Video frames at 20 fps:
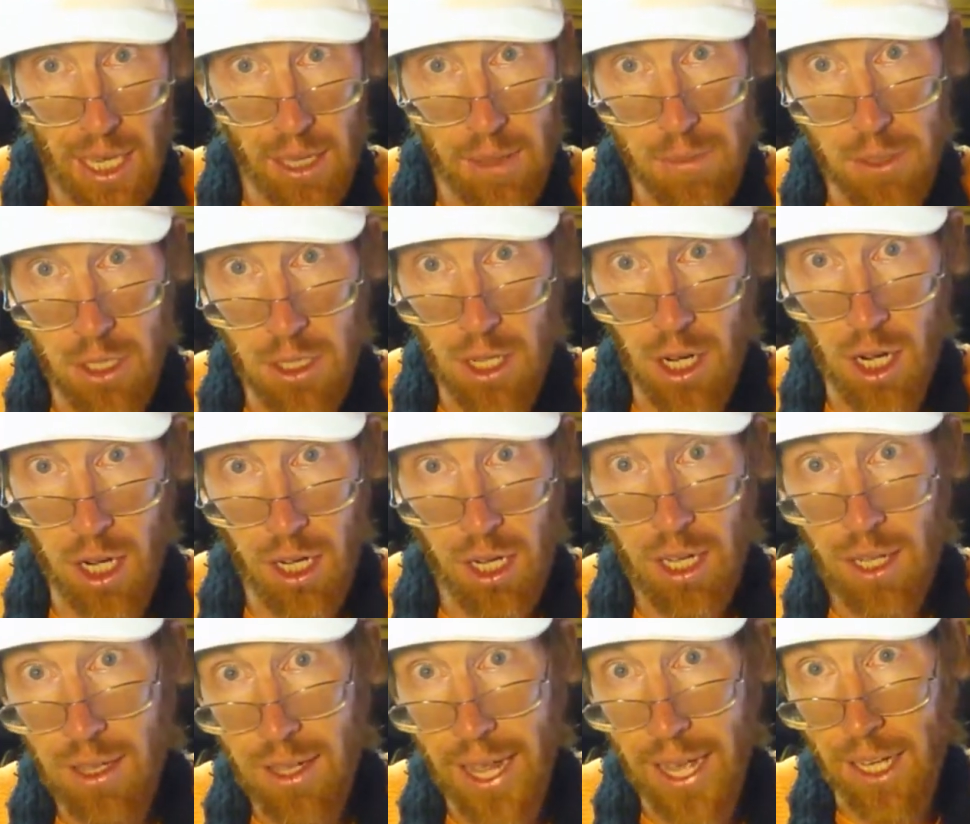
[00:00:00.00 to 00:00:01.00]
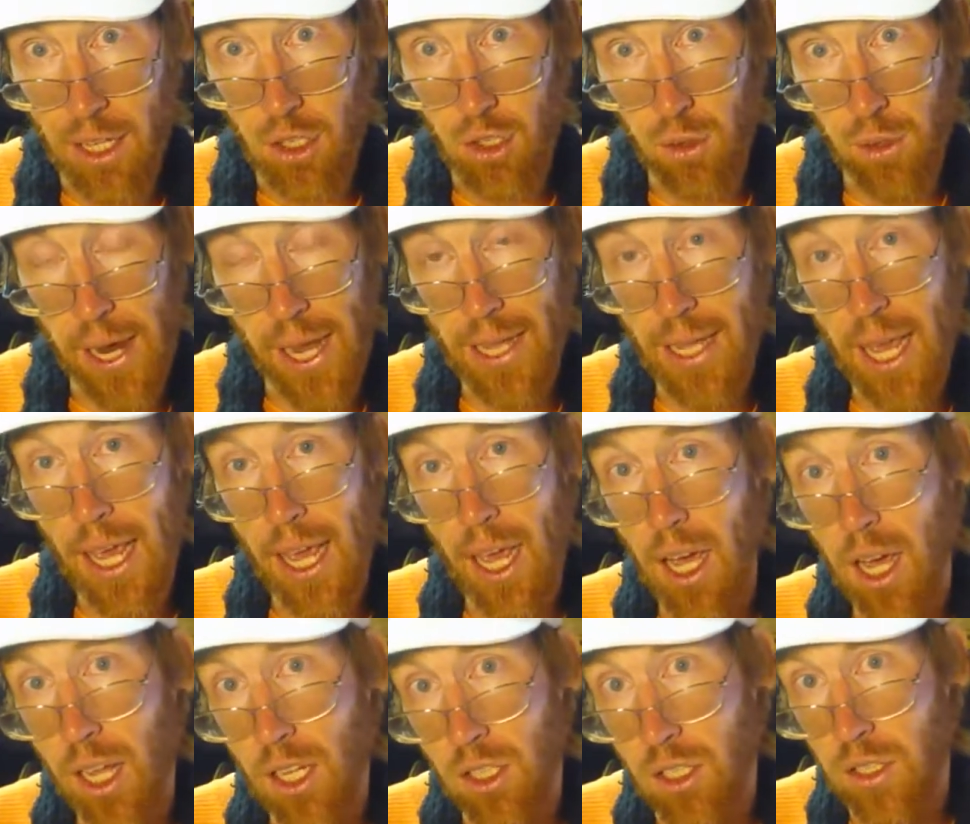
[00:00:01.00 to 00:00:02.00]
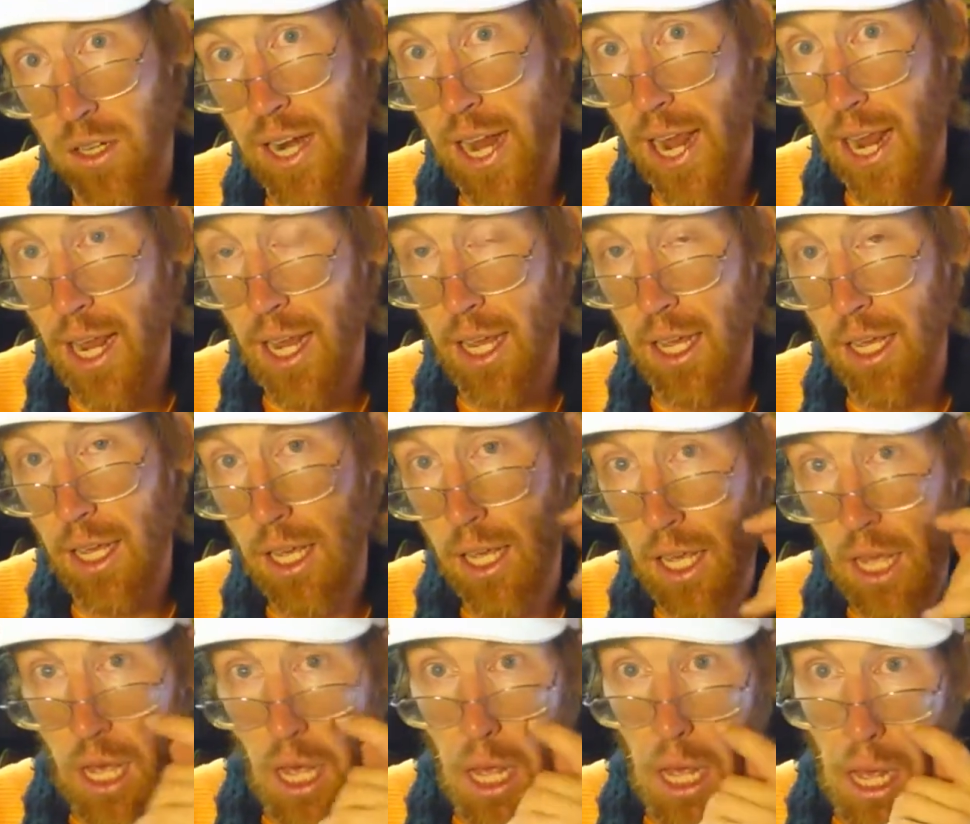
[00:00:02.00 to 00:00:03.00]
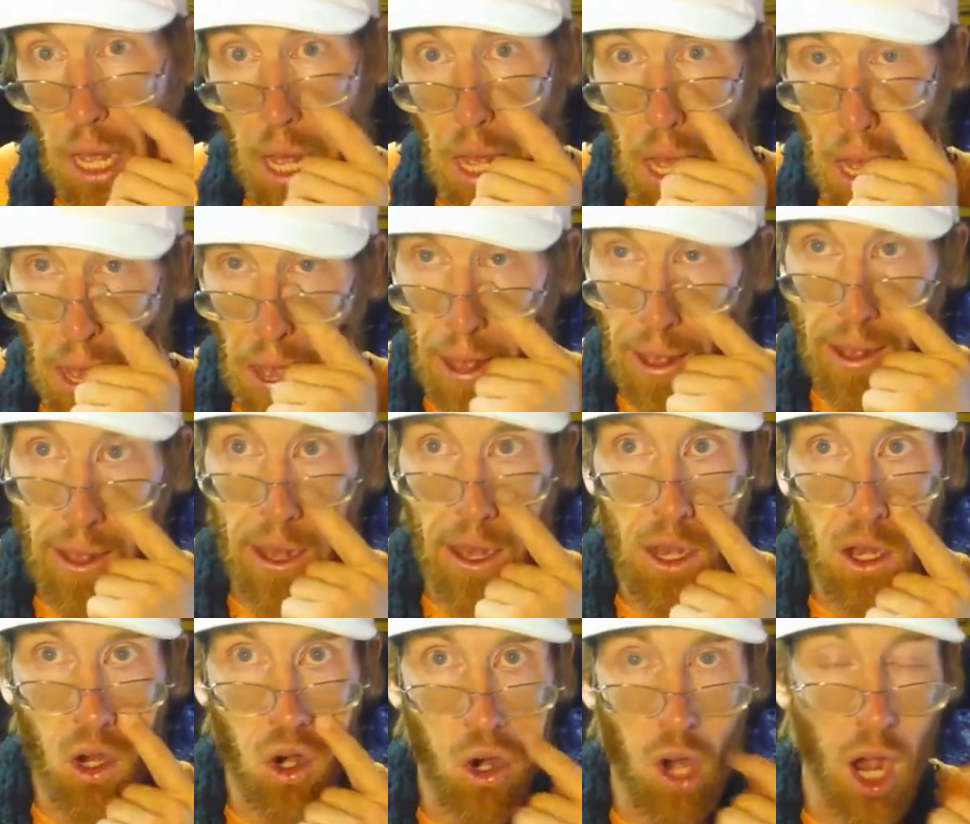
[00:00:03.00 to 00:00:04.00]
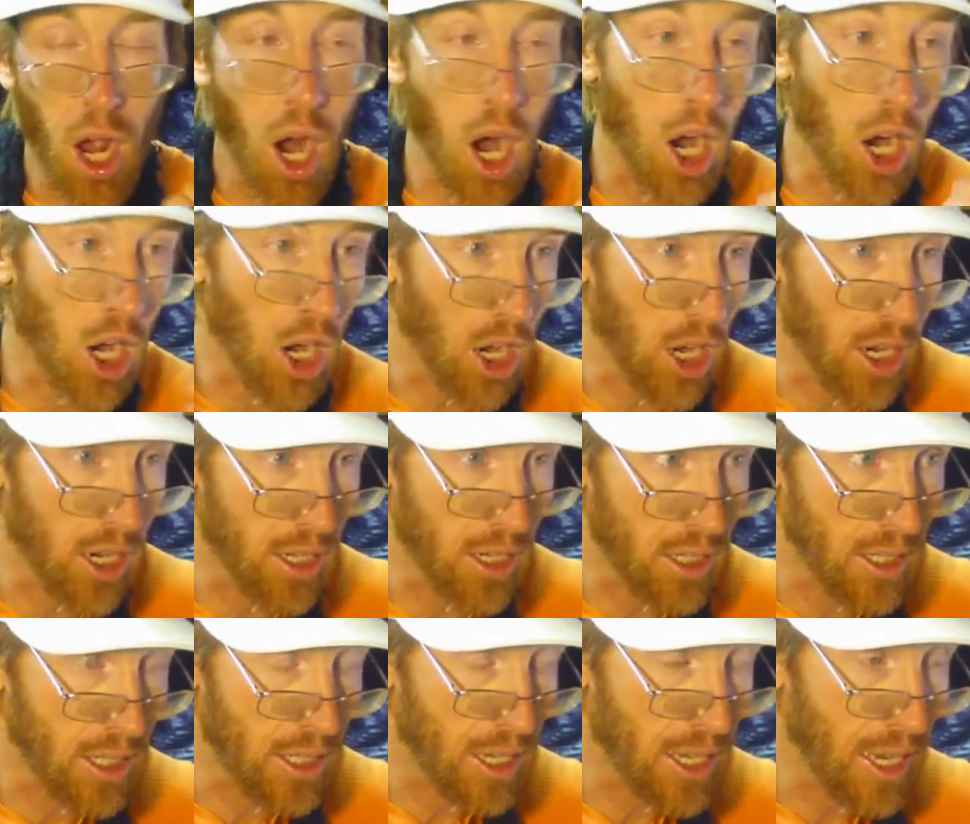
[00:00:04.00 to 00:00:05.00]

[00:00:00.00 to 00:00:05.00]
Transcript: Keemstar, like Grade A Under A are